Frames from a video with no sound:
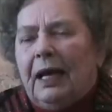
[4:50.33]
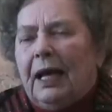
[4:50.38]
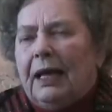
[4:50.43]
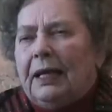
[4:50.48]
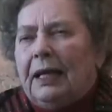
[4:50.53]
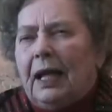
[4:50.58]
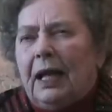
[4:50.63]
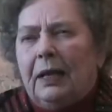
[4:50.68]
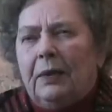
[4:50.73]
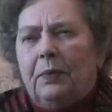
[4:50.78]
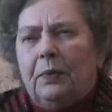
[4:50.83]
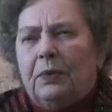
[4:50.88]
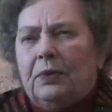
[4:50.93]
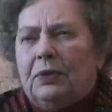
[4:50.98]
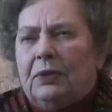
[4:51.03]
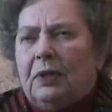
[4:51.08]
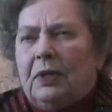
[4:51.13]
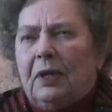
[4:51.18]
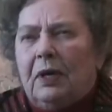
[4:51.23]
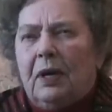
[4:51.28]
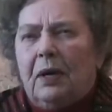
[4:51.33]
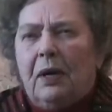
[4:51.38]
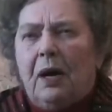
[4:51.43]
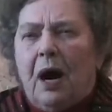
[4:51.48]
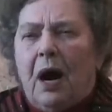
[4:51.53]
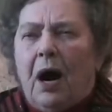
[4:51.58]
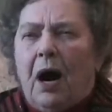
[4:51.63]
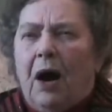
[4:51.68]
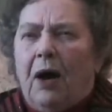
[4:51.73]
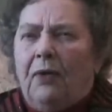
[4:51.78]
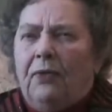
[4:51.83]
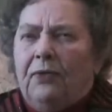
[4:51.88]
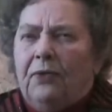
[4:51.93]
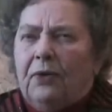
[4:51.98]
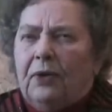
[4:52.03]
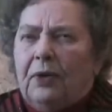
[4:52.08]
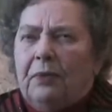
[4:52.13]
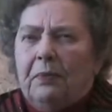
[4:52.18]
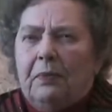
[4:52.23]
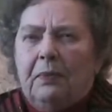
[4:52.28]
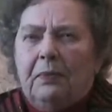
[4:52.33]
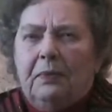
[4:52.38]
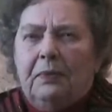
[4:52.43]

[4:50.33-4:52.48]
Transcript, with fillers: And that was awful.